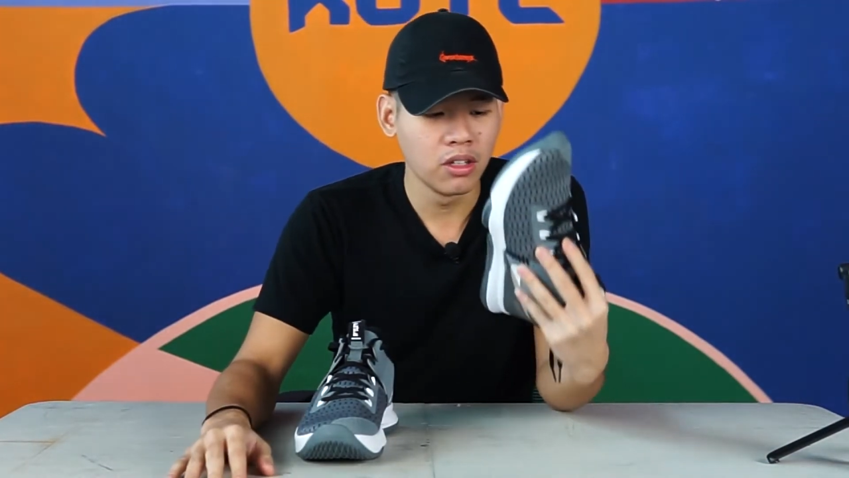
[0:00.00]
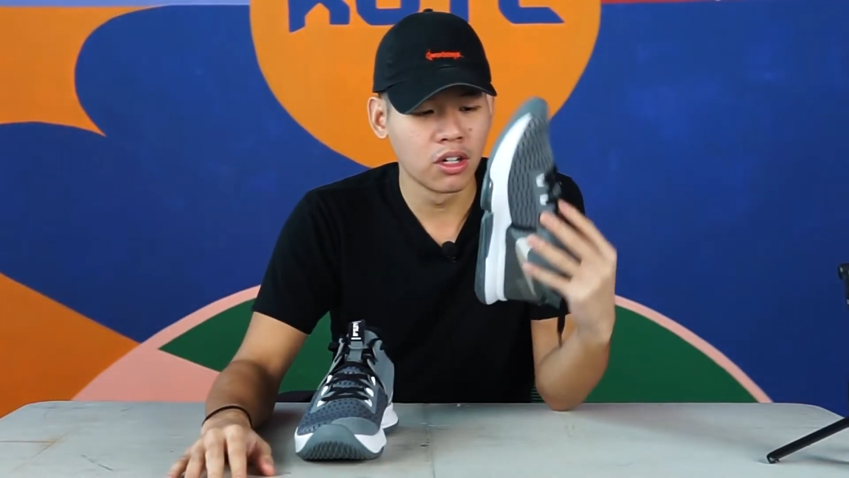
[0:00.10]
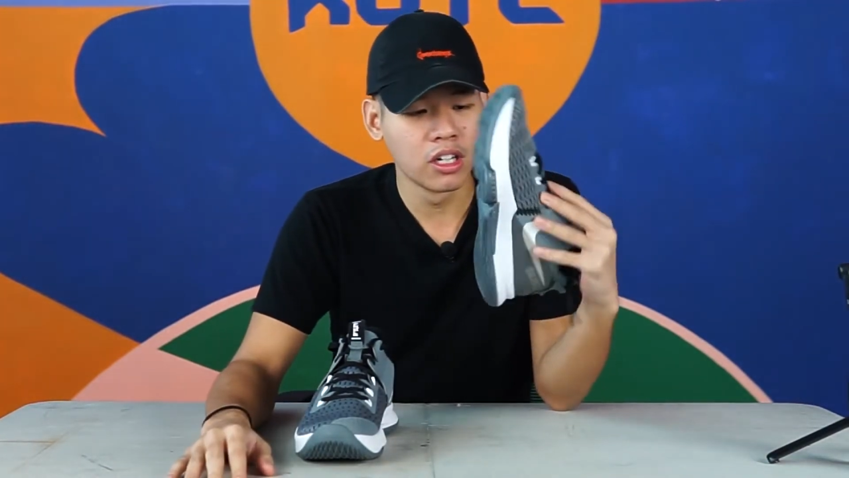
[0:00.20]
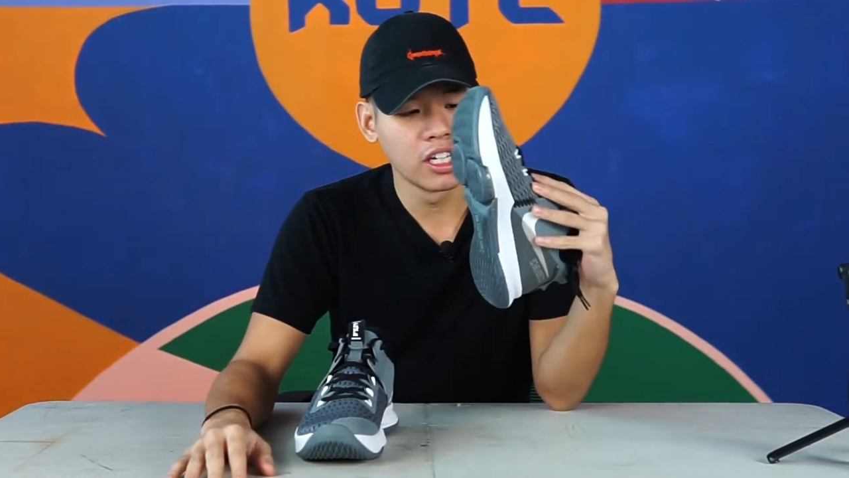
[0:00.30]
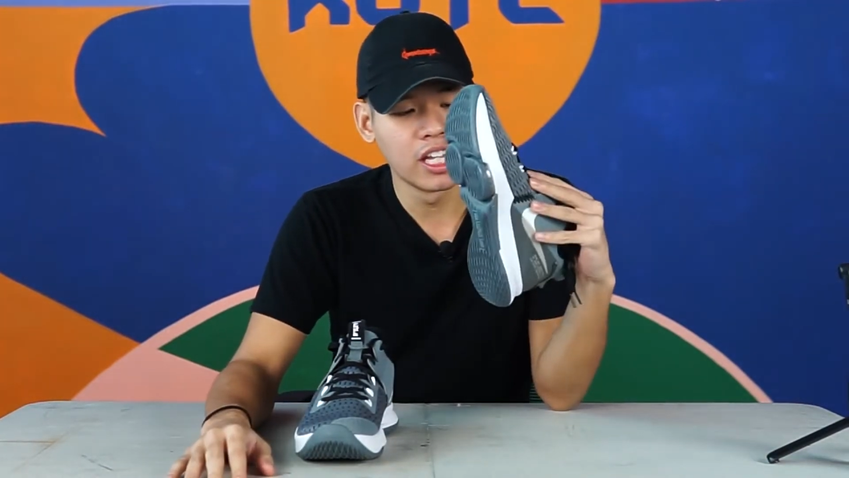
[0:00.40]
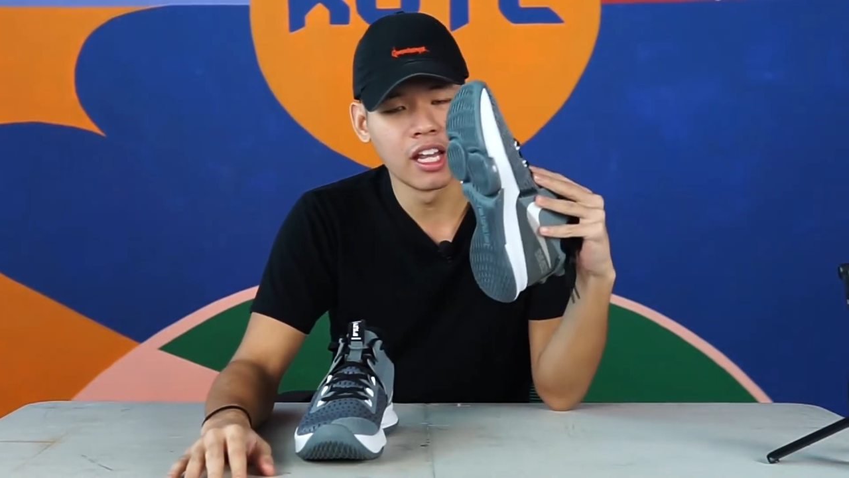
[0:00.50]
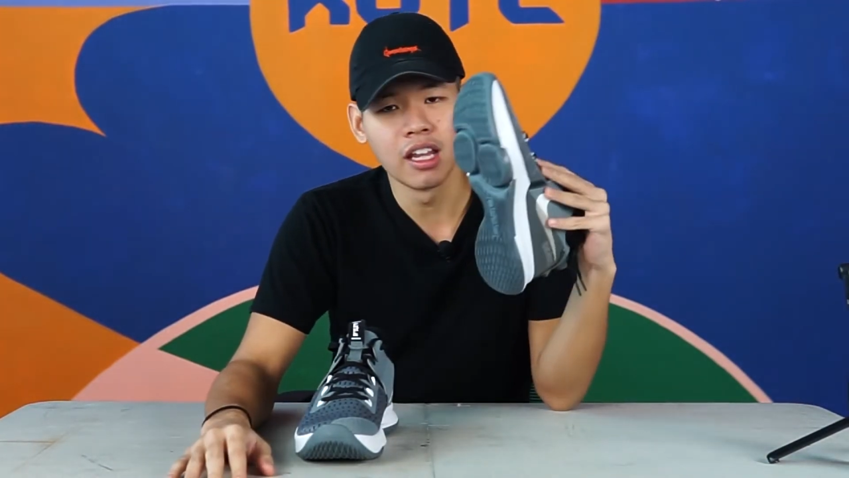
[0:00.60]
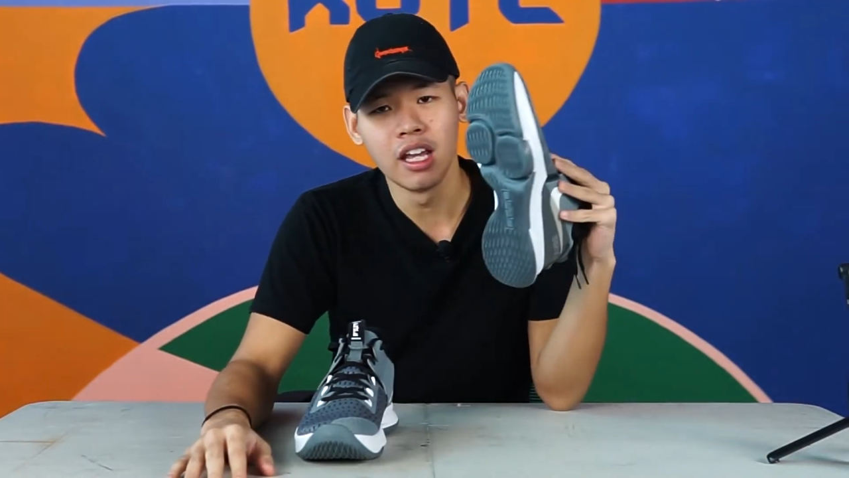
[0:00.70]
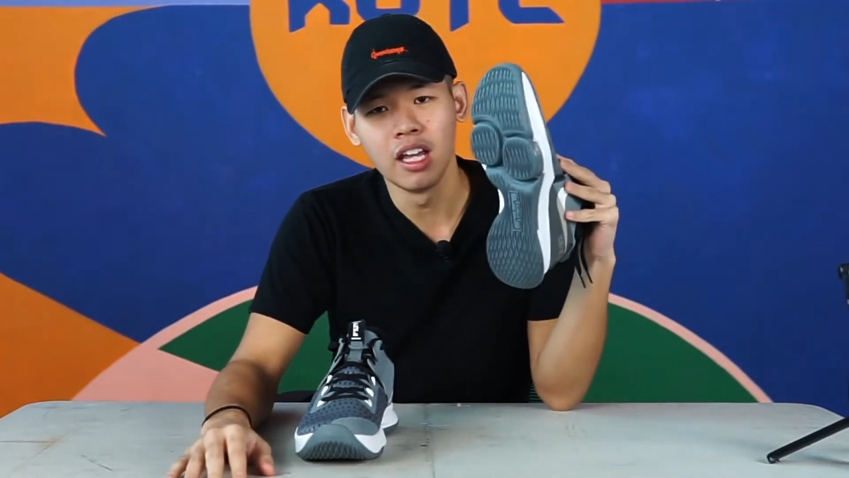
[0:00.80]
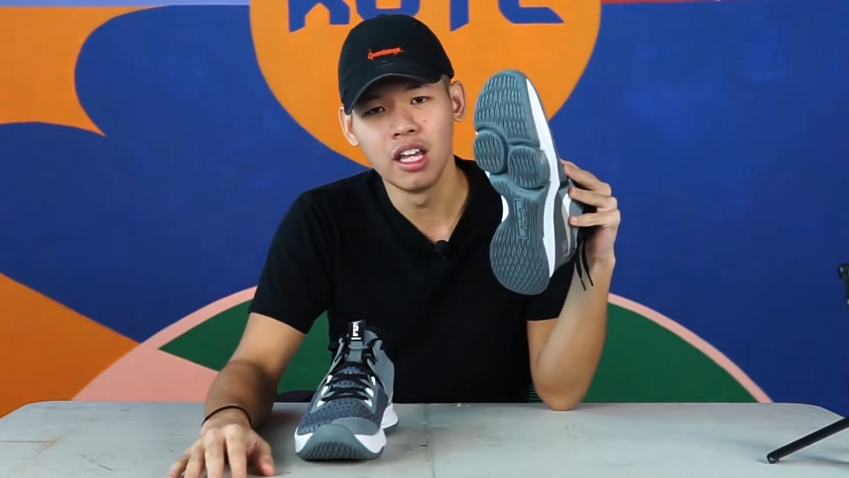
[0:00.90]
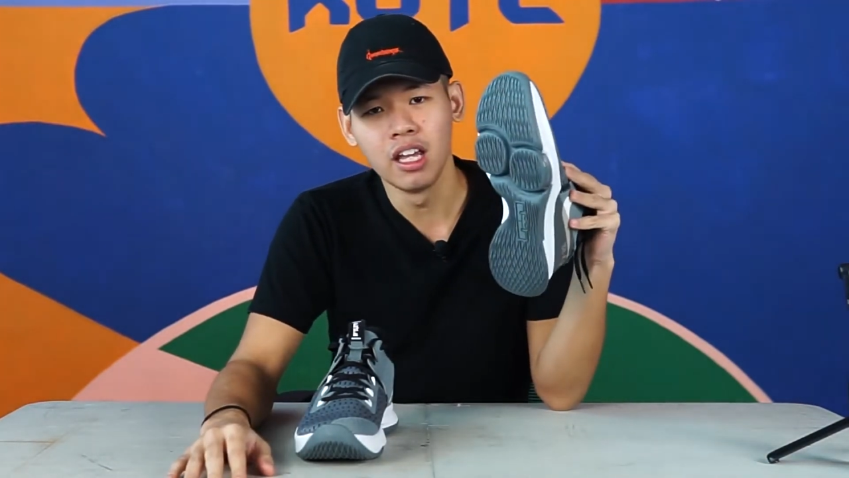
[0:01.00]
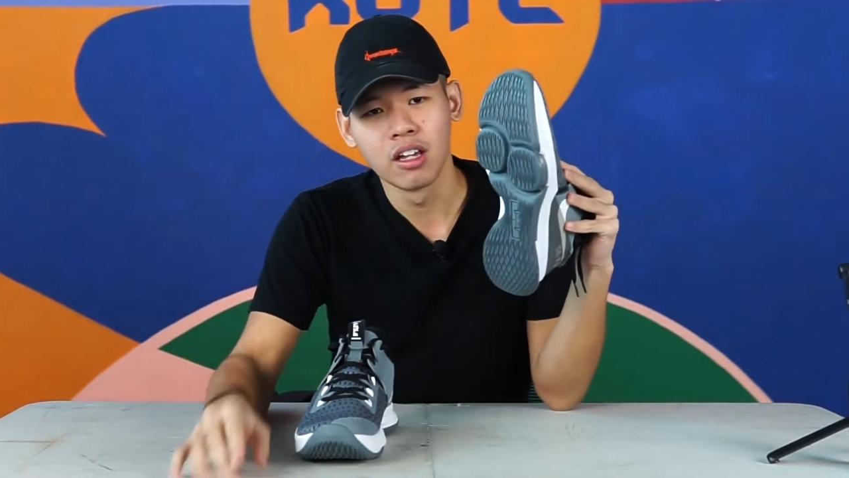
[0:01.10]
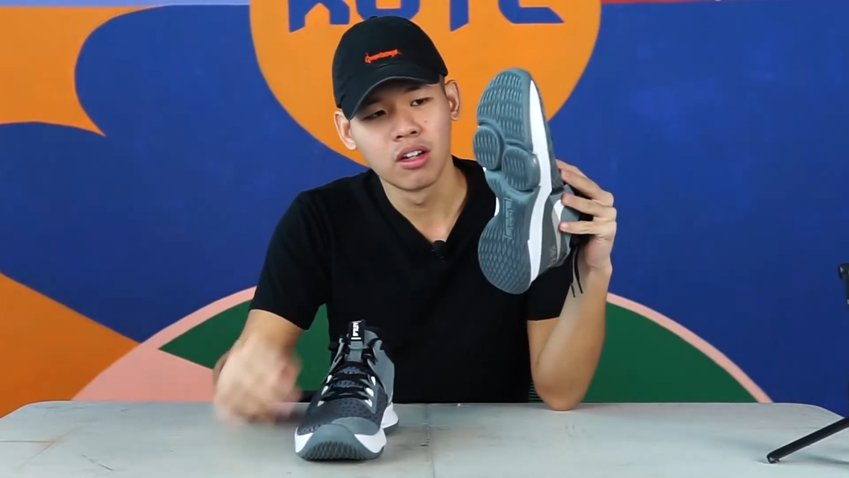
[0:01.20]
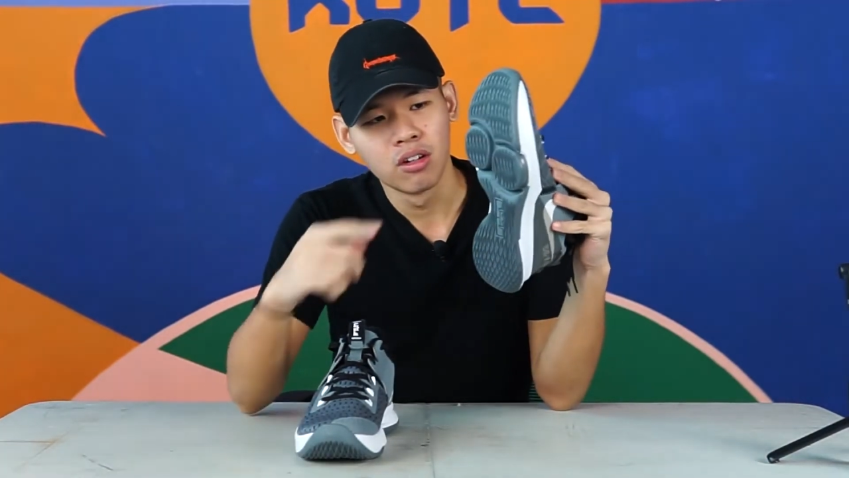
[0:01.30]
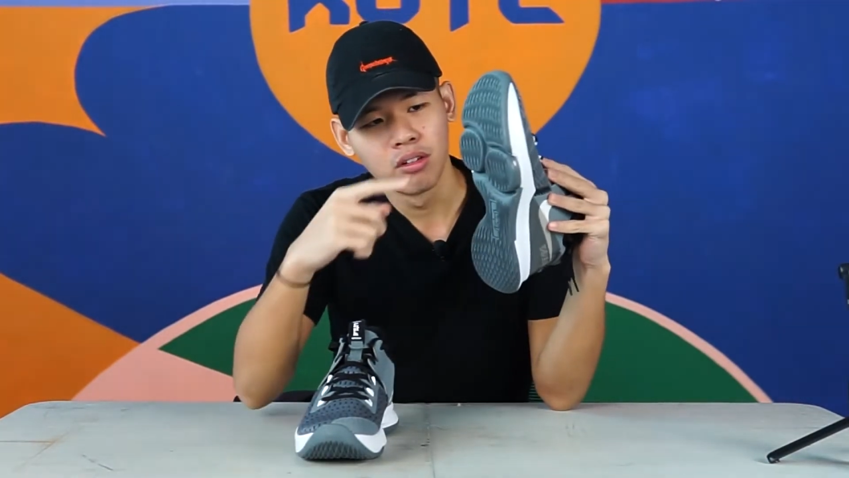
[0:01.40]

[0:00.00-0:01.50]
you're gonna get a